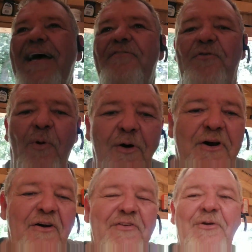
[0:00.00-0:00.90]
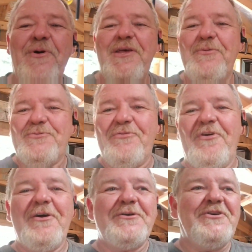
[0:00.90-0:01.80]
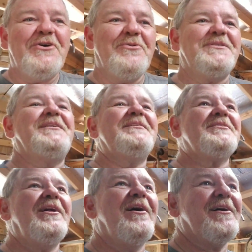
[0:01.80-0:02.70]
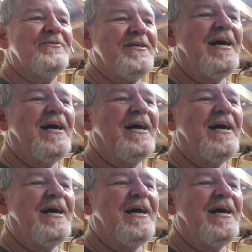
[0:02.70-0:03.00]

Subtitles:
If you walk over here, what he was referring to was this clock. It's